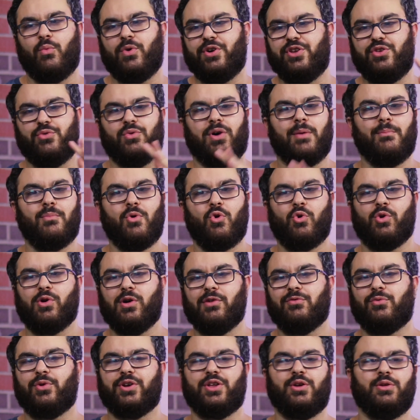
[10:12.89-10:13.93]
What do you want more
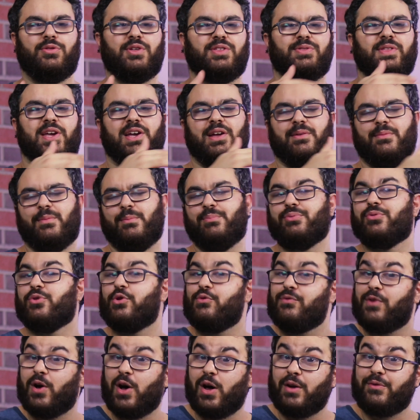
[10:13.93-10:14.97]
of? What do you think they can
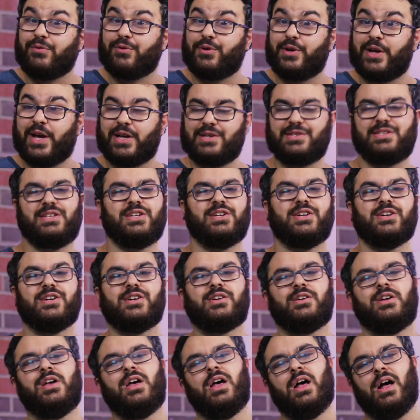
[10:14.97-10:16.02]
improve on for next
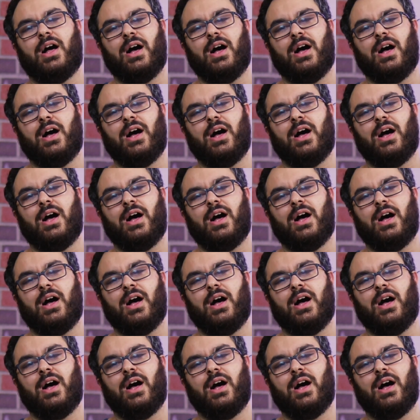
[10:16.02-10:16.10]
year?